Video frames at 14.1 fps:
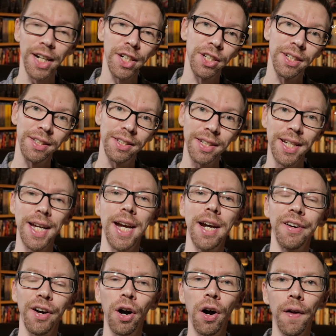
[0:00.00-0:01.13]
as you can see
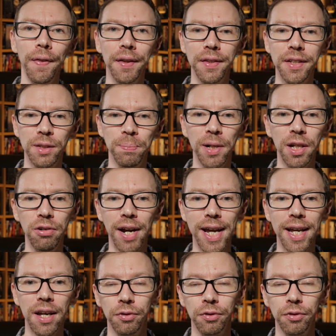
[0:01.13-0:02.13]
here on this Blu ray.